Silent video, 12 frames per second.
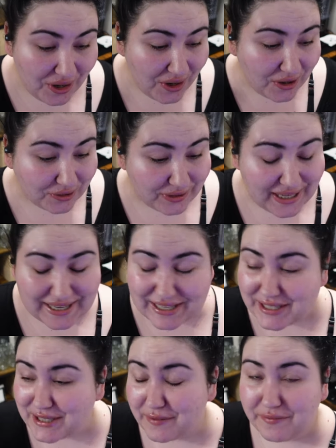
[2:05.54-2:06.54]
All right,
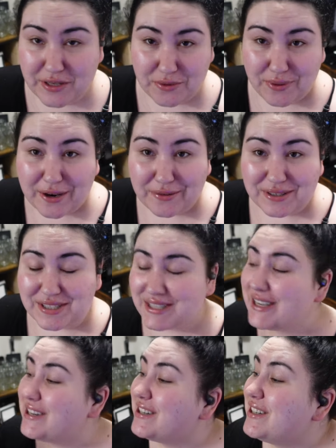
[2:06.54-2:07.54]
it is a few hours
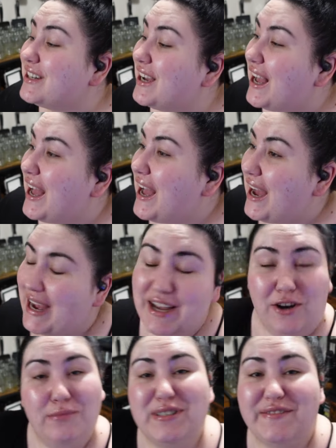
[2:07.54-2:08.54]
later. I
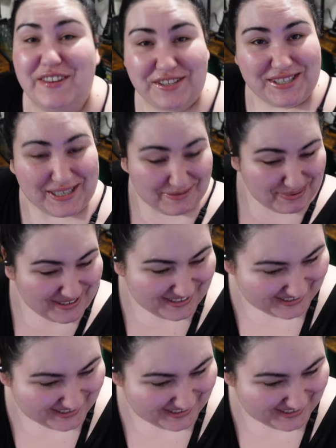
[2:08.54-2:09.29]
almost fell asleep.